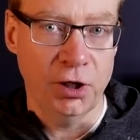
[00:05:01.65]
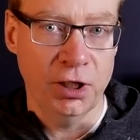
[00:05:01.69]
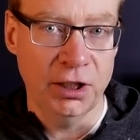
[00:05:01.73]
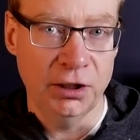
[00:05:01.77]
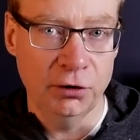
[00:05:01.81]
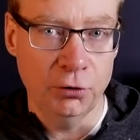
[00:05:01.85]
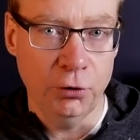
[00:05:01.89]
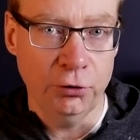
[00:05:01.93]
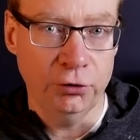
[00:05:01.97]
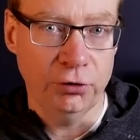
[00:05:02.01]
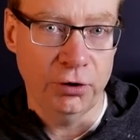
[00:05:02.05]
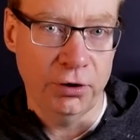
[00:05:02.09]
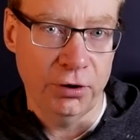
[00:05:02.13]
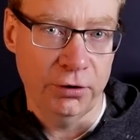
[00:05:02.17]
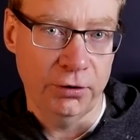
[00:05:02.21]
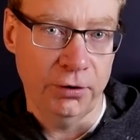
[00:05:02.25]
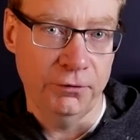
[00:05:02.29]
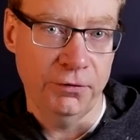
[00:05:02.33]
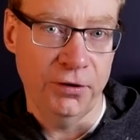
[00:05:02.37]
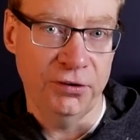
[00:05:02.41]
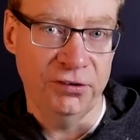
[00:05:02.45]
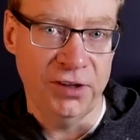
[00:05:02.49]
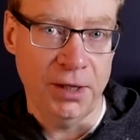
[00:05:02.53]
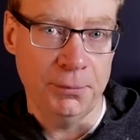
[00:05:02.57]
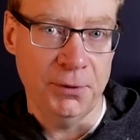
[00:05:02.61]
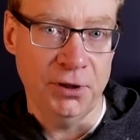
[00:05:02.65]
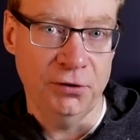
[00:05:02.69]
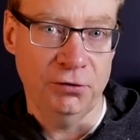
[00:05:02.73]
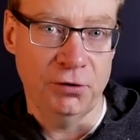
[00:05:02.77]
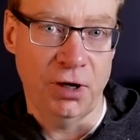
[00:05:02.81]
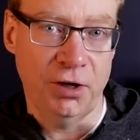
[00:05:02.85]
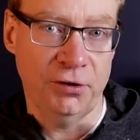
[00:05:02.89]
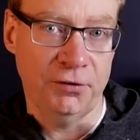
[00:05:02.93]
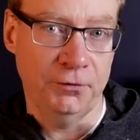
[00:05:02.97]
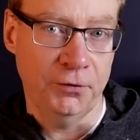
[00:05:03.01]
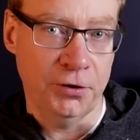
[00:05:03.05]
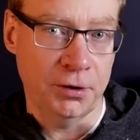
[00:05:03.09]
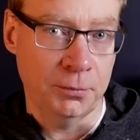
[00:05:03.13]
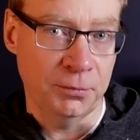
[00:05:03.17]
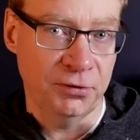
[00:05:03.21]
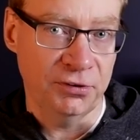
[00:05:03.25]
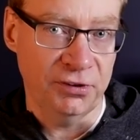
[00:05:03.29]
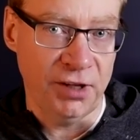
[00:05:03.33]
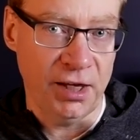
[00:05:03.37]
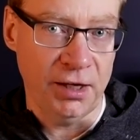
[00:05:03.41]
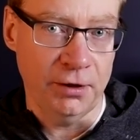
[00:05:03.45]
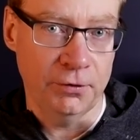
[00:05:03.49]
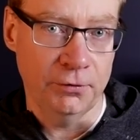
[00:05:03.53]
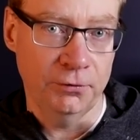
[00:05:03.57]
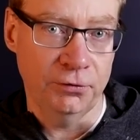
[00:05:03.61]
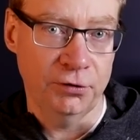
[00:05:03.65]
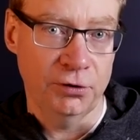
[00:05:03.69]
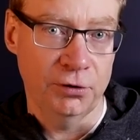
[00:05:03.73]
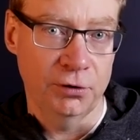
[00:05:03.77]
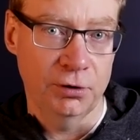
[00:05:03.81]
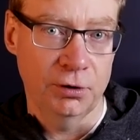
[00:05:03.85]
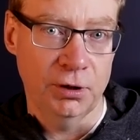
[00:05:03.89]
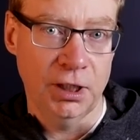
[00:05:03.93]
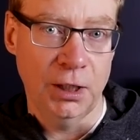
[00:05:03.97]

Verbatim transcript: a lot of the semi trucks for themselves.